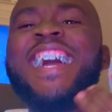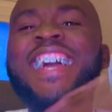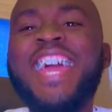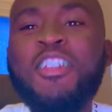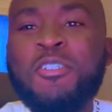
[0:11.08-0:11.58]

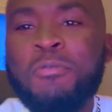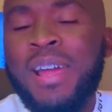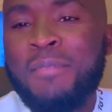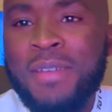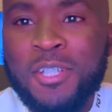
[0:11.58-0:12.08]
Hello and
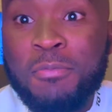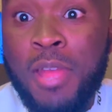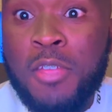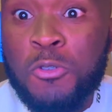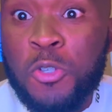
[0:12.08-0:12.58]
welcome back to
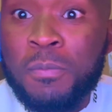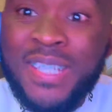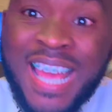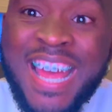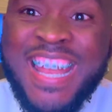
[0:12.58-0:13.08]
my YouTube
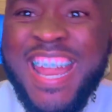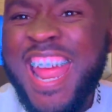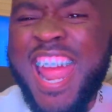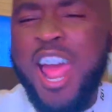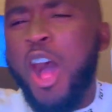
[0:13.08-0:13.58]

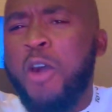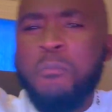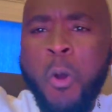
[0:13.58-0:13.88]
channel.